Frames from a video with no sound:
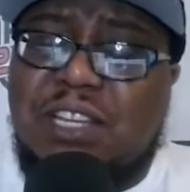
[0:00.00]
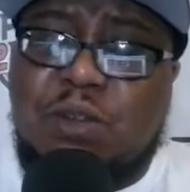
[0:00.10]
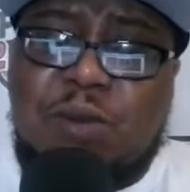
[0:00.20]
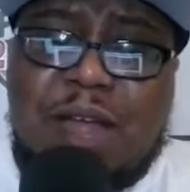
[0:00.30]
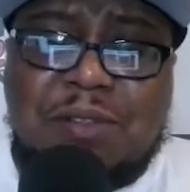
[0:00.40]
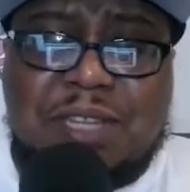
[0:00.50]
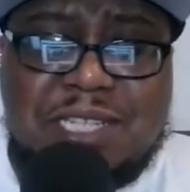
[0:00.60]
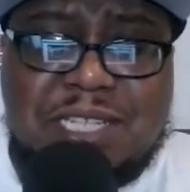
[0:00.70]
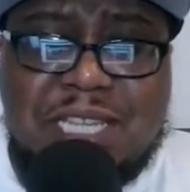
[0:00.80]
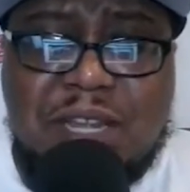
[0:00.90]
throughout
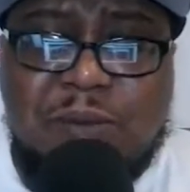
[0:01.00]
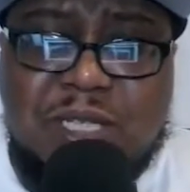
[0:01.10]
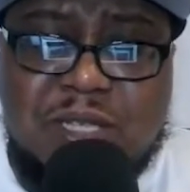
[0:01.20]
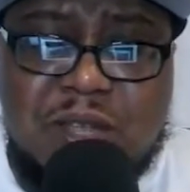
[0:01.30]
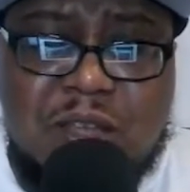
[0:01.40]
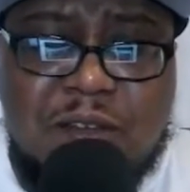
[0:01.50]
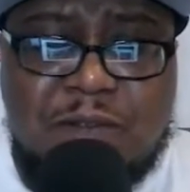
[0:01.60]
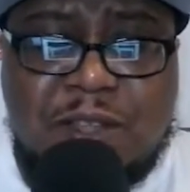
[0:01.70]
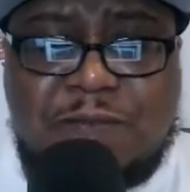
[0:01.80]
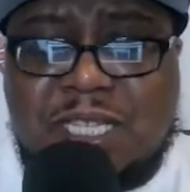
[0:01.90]
this series of
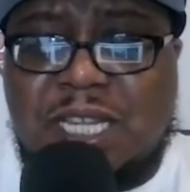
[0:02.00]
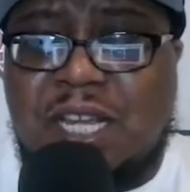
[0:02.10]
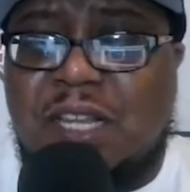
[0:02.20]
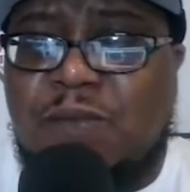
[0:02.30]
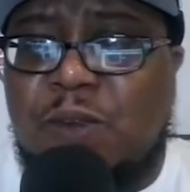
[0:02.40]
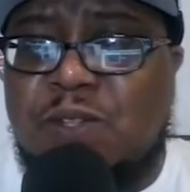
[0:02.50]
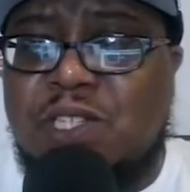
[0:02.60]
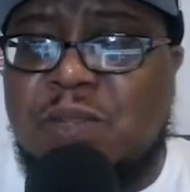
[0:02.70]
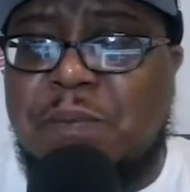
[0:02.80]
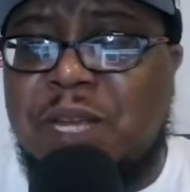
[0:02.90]
the Suns
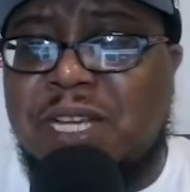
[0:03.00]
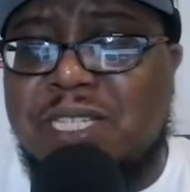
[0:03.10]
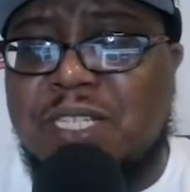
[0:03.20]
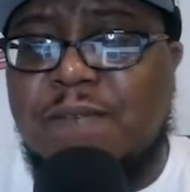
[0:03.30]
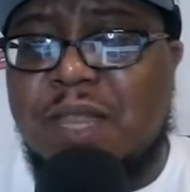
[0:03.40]
versus the Bucks,